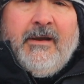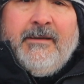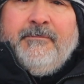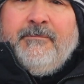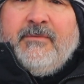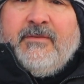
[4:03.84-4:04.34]

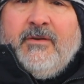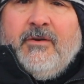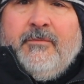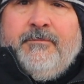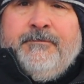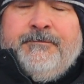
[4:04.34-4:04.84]
right,
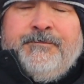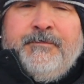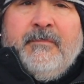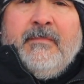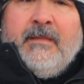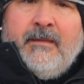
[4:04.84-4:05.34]
so
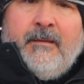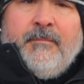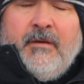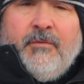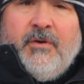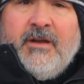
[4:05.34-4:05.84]
I'm
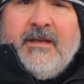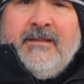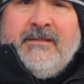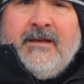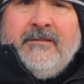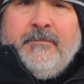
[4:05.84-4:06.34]
gonna walk
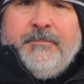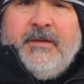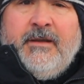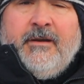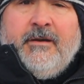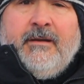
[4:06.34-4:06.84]
on down the
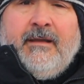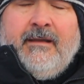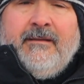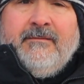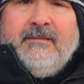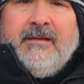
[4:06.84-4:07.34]
pier
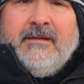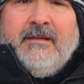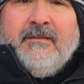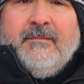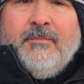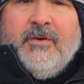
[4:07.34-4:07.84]
and uh,
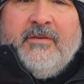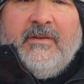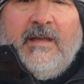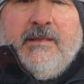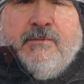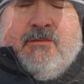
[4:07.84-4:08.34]
get some more
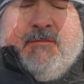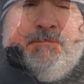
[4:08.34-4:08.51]
shots.